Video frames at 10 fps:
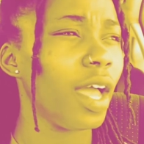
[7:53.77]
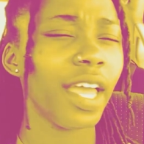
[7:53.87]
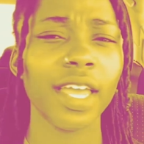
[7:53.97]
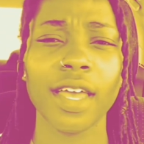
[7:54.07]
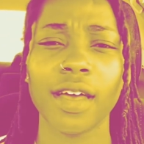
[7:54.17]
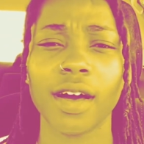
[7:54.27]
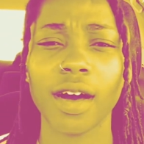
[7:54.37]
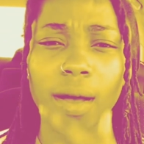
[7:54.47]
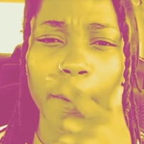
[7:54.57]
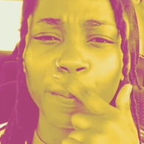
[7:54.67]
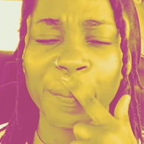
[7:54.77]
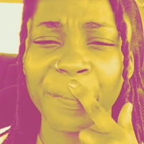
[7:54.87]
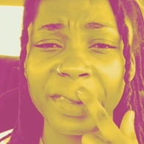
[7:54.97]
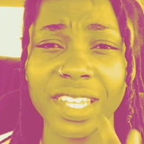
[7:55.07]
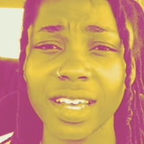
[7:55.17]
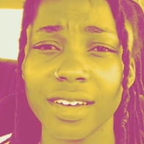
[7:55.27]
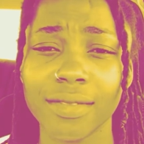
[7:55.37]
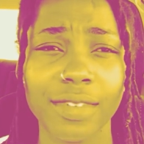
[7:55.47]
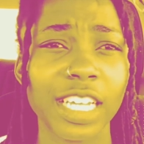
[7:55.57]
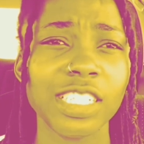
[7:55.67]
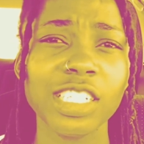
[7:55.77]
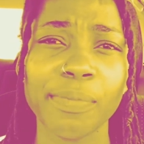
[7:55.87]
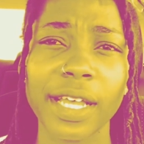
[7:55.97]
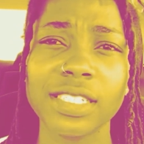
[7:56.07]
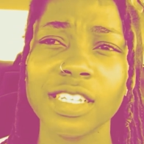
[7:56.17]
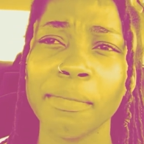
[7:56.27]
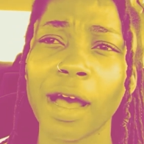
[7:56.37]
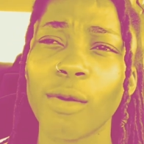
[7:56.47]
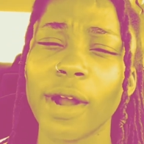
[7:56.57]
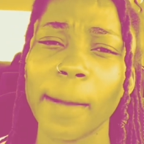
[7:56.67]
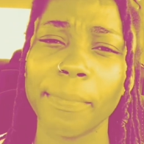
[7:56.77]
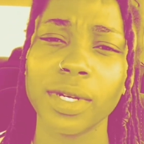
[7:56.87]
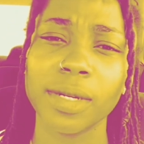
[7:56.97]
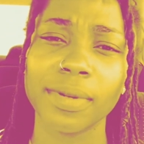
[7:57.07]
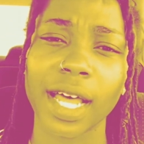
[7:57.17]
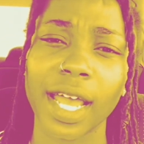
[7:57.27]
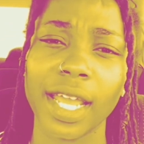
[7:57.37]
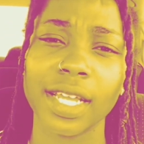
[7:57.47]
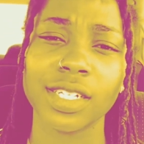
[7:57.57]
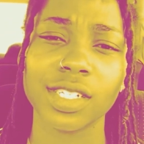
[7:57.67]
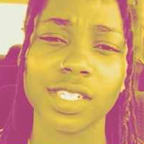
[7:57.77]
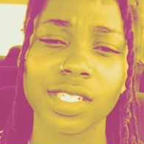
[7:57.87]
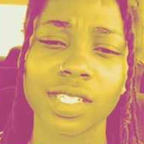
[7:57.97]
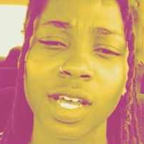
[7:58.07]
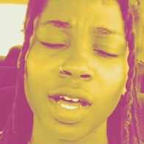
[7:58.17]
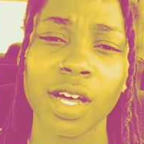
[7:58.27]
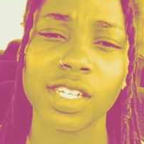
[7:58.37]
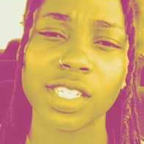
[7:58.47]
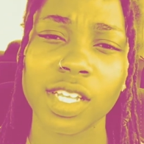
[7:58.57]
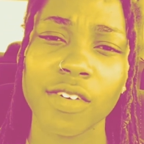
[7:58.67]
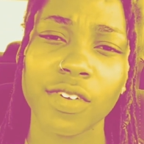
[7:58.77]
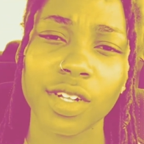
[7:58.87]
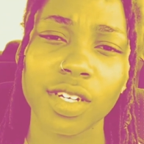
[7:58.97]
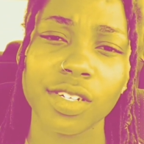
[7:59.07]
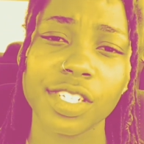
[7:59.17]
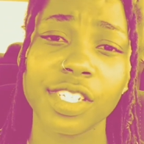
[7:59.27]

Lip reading: And, yeah, that's just basically my wrap up. Like, just self-love,